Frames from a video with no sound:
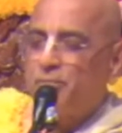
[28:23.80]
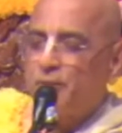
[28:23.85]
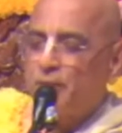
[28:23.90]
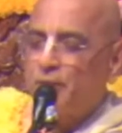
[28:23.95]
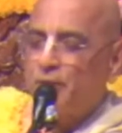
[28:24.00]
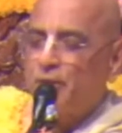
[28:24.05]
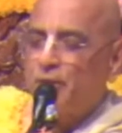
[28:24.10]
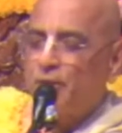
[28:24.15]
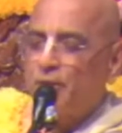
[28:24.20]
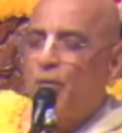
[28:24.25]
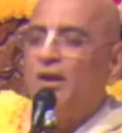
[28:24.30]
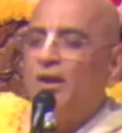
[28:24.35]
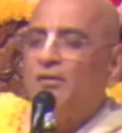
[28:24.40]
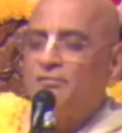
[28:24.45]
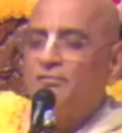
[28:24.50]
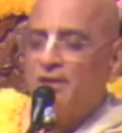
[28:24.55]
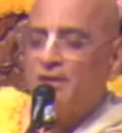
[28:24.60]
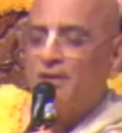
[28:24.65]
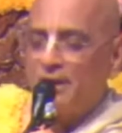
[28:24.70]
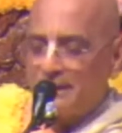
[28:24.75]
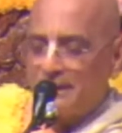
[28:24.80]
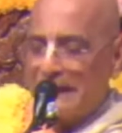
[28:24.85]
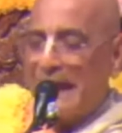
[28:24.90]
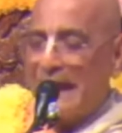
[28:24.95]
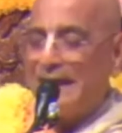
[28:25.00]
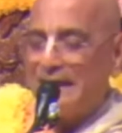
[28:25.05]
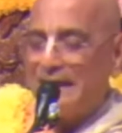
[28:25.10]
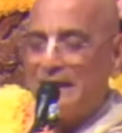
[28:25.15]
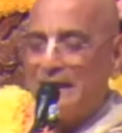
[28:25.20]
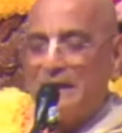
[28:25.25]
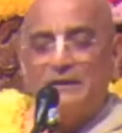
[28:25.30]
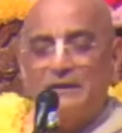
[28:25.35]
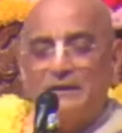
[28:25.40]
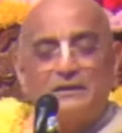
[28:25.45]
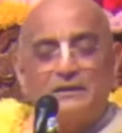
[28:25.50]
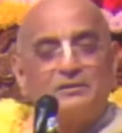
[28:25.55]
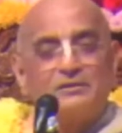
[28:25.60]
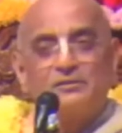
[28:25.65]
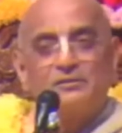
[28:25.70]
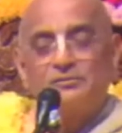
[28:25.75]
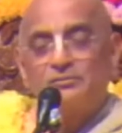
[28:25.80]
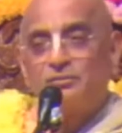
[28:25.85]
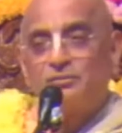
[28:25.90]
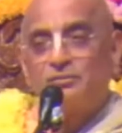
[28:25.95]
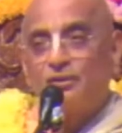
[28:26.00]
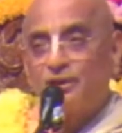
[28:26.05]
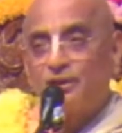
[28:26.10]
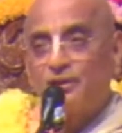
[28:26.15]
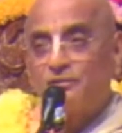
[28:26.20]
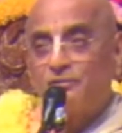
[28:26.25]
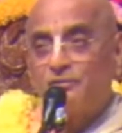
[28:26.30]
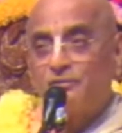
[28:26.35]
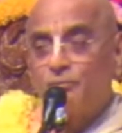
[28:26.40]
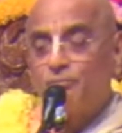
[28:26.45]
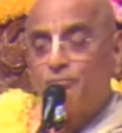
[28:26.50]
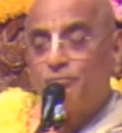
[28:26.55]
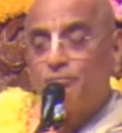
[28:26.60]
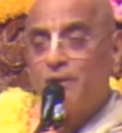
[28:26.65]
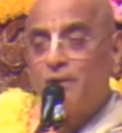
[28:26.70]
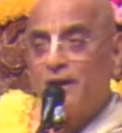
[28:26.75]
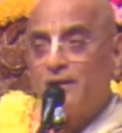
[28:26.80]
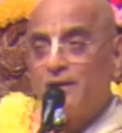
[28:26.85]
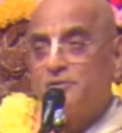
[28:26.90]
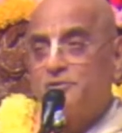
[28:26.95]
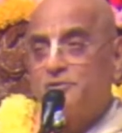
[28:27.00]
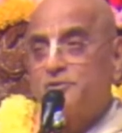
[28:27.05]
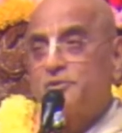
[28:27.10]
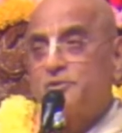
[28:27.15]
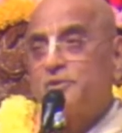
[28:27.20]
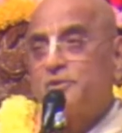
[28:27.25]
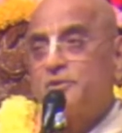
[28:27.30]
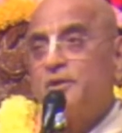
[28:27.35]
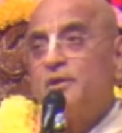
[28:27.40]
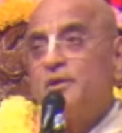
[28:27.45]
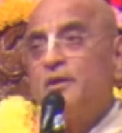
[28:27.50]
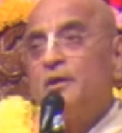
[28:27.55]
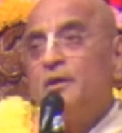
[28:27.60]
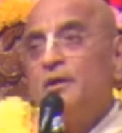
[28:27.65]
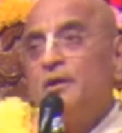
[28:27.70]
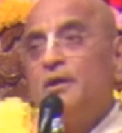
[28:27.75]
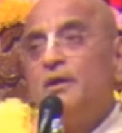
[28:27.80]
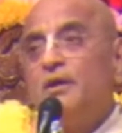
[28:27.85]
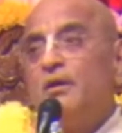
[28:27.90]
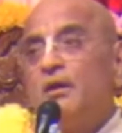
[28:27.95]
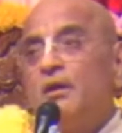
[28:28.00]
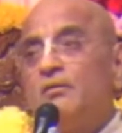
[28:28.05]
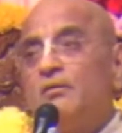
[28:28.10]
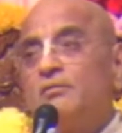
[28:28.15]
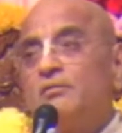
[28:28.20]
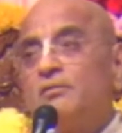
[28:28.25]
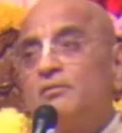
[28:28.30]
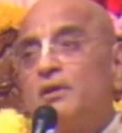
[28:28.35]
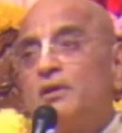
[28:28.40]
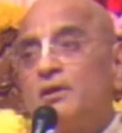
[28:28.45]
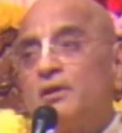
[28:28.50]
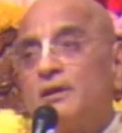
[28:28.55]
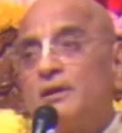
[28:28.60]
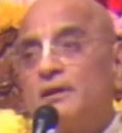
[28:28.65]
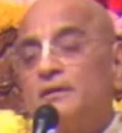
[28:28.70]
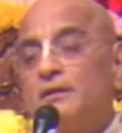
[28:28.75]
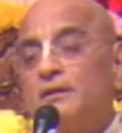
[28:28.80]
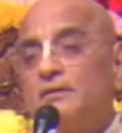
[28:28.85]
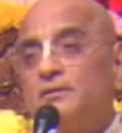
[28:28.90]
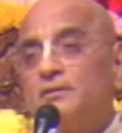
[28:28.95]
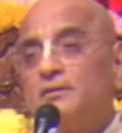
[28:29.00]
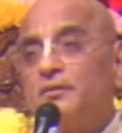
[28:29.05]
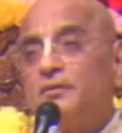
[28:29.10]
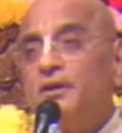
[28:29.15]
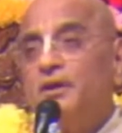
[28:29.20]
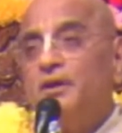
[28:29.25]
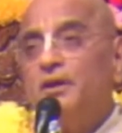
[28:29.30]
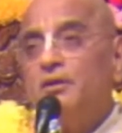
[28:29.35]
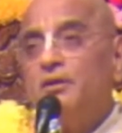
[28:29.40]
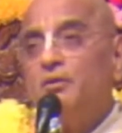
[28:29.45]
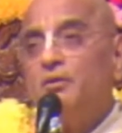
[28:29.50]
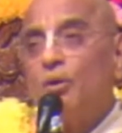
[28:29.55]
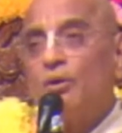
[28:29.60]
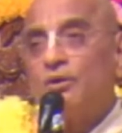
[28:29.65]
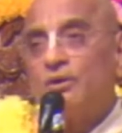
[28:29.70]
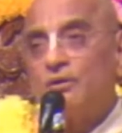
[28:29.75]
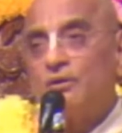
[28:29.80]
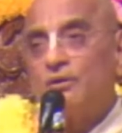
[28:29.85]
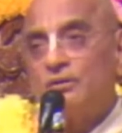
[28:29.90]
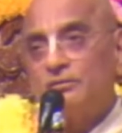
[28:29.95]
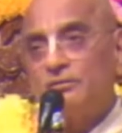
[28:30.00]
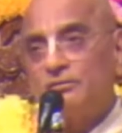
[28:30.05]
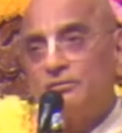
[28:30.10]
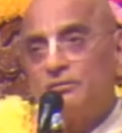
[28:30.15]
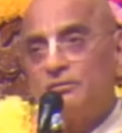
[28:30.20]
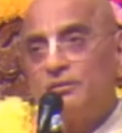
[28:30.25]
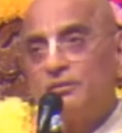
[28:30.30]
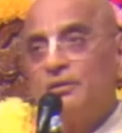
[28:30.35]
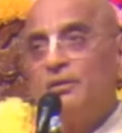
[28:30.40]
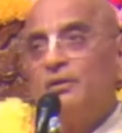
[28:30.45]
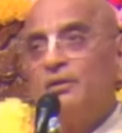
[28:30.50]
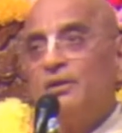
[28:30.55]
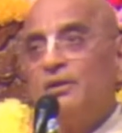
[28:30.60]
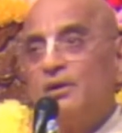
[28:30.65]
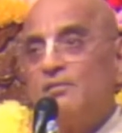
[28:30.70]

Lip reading: qualified candidates for his marriage, he considered that the three daughters of